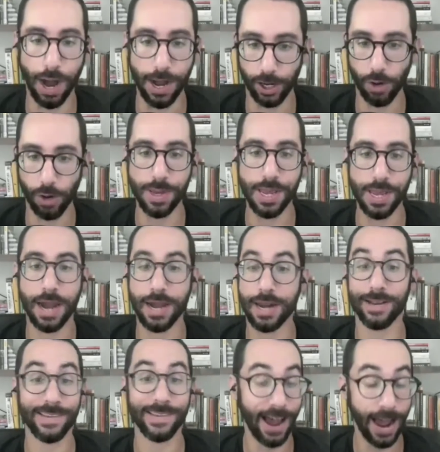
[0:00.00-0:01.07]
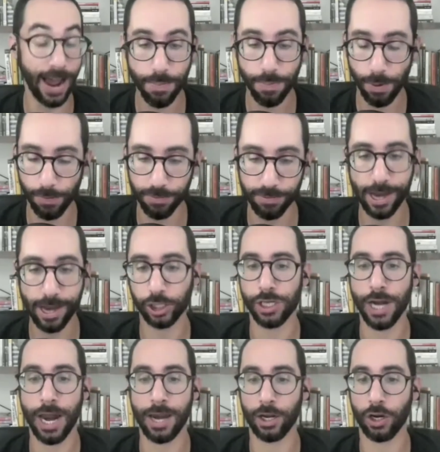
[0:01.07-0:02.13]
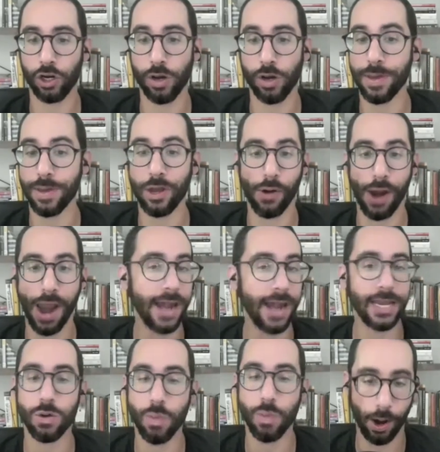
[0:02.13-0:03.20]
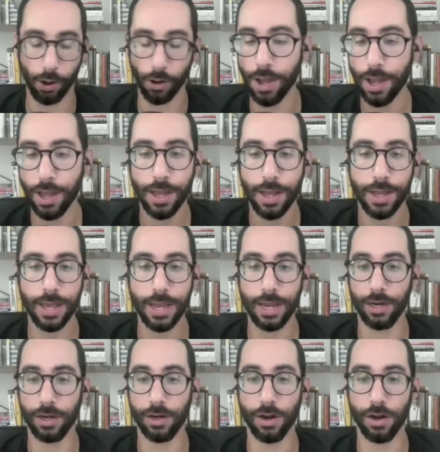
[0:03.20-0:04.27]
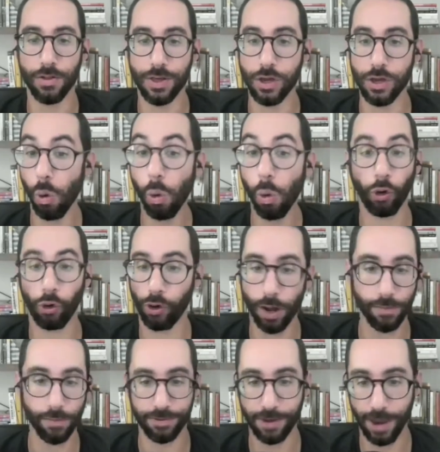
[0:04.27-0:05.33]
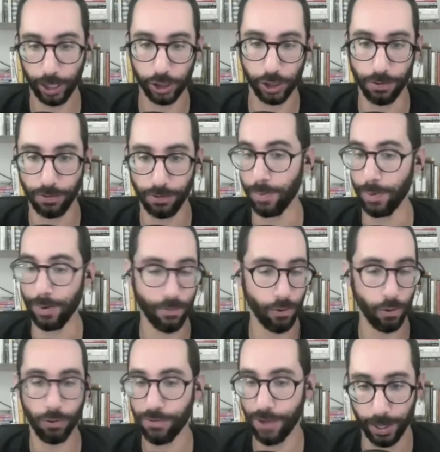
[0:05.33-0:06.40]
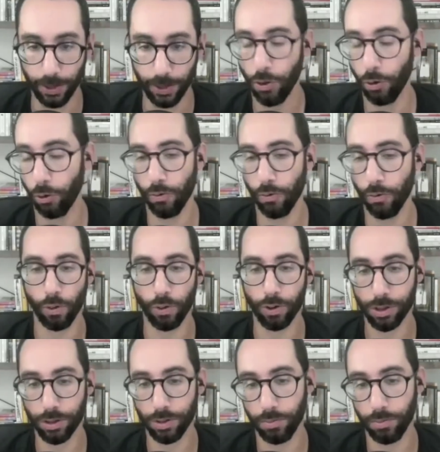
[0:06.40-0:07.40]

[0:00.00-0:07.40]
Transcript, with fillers: It could be any okay. type of section and it could appear anywhere in the order of sections. It could be first, second, third, or fourth.